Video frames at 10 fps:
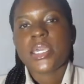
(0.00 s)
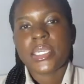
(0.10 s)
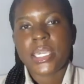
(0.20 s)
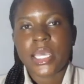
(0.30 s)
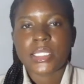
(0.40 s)

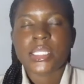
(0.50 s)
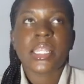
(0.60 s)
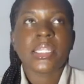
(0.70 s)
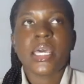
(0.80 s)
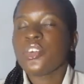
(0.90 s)
Yes, and
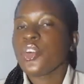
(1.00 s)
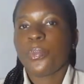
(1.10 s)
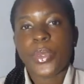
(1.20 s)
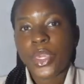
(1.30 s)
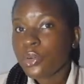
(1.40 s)
then your
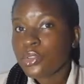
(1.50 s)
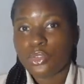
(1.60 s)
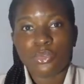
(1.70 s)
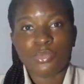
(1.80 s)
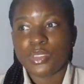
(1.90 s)
pail to
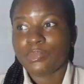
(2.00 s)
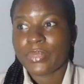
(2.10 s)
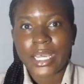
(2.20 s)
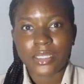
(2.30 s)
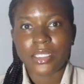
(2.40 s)
be
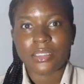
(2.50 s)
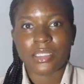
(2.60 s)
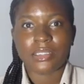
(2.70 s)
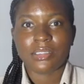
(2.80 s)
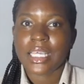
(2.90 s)
bathing,
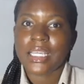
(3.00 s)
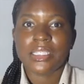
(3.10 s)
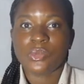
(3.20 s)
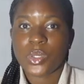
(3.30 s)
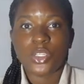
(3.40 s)
that is
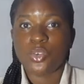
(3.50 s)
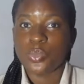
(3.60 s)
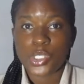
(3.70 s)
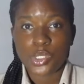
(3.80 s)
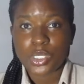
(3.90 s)
when you'll
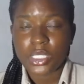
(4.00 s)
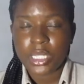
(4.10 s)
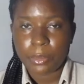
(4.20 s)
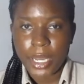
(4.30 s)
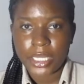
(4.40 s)
be using the
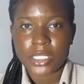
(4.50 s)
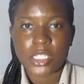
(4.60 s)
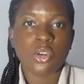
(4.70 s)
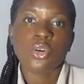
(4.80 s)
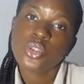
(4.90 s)
bucket. And
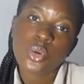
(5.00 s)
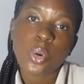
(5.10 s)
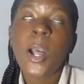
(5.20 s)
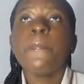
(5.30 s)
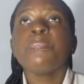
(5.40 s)
also
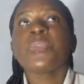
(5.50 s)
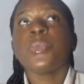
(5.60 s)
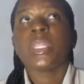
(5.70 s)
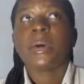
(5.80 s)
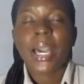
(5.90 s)
with
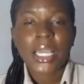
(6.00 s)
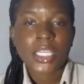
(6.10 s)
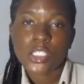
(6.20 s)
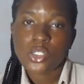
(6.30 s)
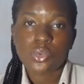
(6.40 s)
the
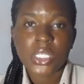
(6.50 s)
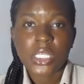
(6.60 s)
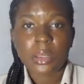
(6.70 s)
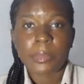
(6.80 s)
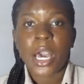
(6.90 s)
bucket you need
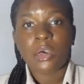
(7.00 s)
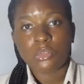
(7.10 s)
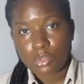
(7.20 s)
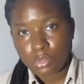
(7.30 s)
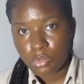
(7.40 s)
about
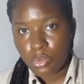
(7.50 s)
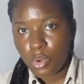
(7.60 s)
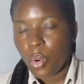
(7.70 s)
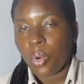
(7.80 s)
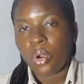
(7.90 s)
2,
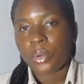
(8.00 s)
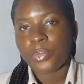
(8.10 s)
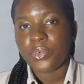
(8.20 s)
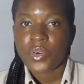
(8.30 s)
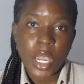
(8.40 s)
or
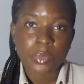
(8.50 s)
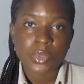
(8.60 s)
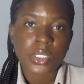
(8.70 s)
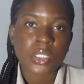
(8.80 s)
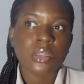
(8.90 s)

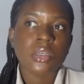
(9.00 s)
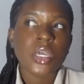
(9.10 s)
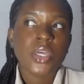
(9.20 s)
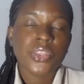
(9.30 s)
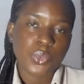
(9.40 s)
preferably
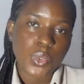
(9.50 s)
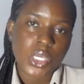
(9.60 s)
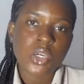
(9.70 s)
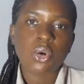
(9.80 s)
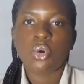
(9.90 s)
3
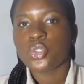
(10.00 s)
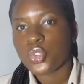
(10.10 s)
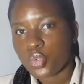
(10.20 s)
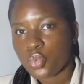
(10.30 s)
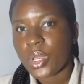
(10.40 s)
or
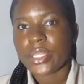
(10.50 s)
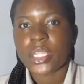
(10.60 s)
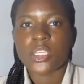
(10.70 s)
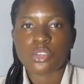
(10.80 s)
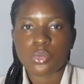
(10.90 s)
2, and then
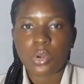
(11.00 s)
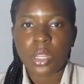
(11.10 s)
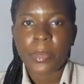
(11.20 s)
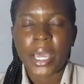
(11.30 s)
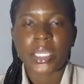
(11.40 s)
a smaller
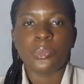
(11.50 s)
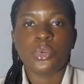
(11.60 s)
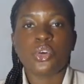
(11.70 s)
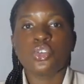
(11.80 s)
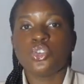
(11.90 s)
bucket,
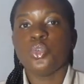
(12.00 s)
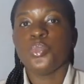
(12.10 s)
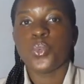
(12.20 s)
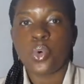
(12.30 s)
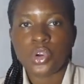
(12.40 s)
because you'll
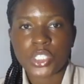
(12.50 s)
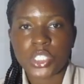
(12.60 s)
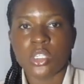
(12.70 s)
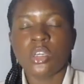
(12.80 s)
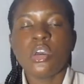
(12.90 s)
be
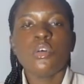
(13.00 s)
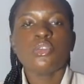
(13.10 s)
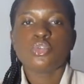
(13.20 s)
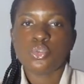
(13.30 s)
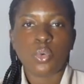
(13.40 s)
washing.
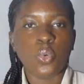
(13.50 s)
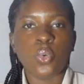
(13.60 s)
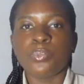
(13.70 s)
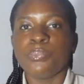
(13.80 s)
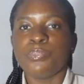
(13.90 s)
So
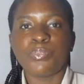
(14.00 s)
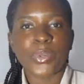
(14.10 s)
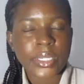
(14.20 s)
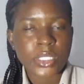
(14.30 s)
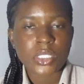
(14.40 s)

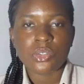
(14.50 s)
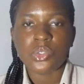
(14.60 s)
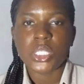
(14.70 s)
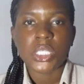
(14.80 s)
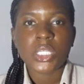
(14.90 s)
first you
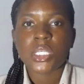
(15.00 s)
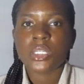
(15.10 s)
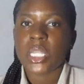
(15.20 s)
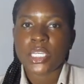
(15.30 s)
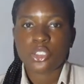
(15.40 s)
need
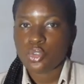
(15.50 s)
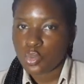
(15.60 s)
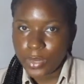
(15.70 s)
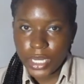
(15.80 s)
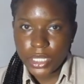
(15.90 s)
like 2
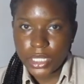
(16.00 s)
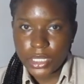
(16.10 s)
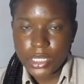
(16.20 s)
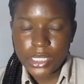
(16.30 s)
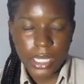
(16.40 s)

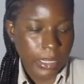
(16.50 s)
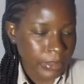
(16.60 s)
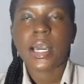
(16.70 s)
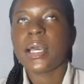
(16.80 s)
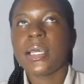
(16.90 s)
buckets,
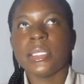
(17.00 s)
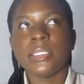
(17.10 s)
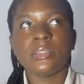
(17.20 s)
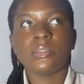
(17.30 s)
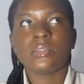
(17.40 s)
and
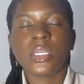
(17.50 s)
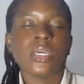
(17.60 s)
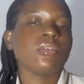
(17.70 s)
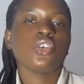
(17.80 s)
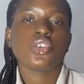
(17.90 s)
yeah,
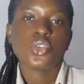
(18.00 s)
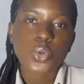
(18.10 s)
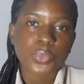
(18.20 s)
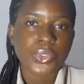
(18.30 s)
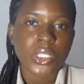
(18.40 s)
your soap
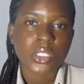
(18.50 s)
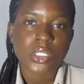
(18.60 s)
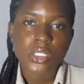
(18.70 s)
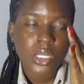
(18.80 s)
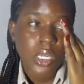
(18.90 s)

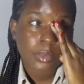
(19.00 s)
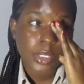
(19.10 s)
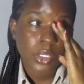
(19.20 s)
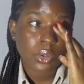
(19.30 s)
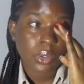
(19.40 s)
dish,
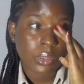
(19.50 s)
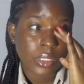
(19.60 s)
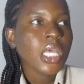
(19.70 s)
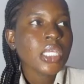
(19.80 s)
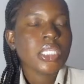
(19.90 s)
because
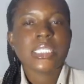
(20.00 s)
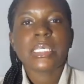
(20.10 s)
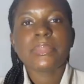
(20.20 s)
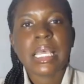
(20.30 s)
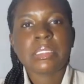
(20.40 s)
yeah,
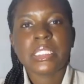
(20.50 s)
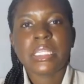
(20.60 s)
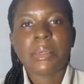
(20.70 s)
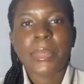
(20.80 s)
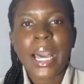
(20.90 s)
sometimes in the
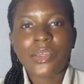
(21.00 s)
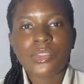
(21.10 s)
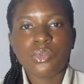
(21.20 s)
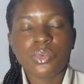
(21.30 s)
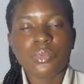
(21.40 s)

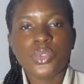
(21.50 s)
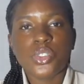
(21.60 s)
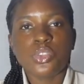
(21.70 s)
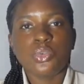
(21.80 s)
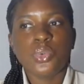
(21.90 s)
bathrooms
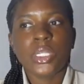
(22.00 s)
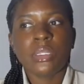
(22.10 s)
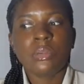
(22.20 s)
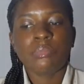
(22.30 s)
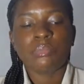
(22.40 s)
you
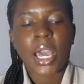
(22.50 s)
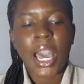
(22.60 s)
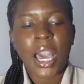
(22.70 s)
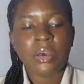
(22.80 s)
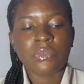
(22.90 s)
wouldn't
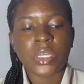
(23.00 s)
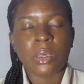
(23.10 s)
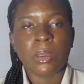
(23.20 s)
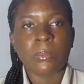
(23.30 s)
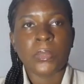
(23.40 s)
have
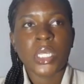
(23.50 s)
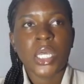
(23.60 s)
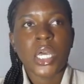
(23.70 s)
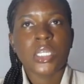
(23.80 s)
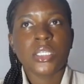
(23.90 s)

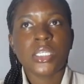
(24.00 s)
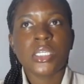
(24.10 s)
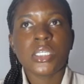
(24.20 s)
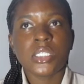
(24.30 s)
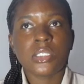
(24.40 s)

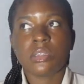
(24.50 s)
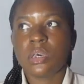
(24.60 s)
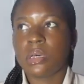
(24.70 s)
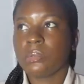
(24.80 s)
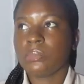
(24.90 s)
these
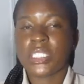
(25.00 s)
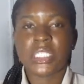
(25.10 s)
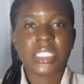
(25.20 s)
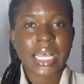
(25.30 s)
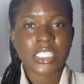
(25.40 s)

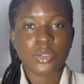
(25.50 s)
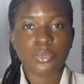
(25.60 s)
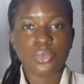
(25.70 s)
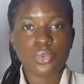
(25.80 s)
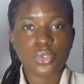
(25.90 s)

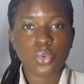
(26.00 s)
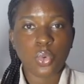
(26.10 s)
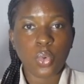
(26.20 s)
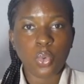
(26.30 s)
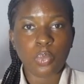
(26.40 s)
detachable
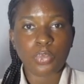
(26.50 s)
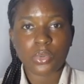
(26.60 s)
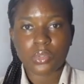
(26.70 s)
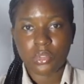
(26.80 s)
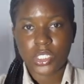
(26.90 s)
soap
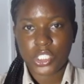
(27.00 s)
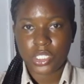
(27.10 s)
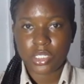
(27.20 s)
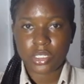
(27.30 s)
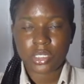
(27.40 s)

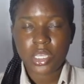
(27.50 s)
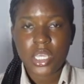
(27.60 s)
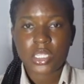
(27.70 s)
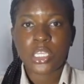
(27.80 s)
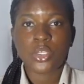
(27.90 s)
dishes
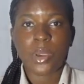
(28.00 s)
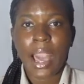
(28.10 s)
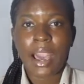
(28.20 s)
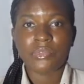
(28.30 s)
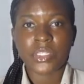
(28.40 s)
that you
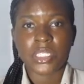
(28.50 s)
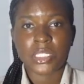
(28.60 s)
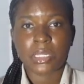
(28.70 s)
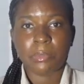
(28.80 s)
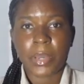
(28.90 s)
have in
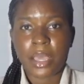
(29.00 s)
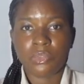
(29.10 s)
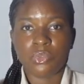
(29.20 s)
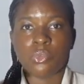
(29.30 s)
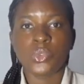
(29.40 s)
some
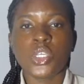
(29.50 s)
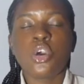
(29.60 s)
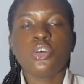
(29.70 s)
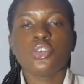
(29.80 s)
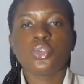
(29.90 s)
bathrooms.
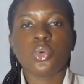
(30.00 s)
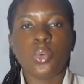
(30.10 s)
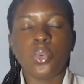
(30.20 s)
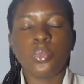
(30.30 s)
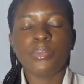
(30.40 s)
So
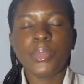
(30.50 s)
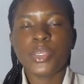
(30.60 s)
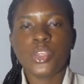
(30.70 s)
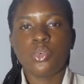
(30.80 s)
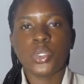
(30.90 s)
maybe
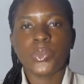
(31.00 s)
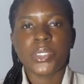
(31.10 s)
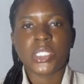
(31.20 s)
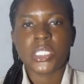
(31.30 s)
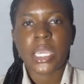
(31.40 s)
you would be
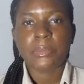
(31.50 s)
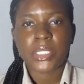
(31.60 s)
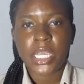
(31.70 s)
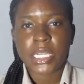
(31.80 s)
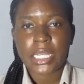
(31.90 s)

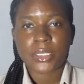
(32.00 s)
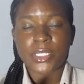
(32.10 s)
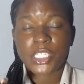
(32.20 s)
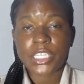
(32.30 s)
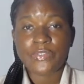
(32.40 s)
tempted,
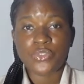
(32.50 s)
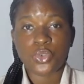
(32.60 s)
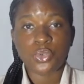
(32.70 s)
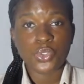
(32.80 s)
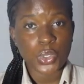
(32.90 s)
especially if you
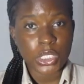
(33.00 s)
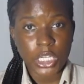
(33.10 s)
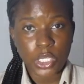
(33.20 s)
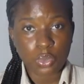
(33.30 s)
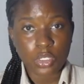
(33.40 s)
don't use a
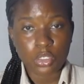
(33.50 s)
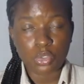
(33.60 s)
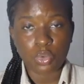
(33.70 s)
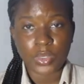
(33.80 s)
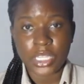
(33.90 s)
liquid
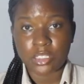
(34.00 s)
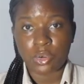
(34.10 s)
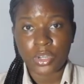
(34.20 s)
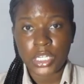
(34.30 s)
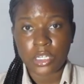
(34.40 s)
soap that's
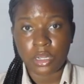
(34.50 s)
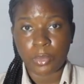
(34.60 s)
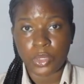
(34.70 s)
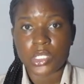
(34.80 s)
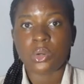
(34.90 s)
already in a
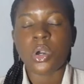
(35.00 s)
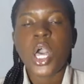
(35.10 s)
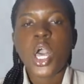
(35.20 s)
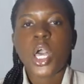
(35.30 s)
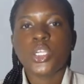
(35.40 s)
bottle,
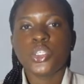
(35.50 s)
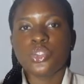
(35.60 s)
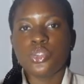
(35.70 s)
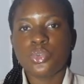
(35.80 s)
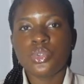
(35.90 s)
and
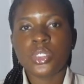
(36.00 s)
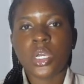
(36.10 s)
you use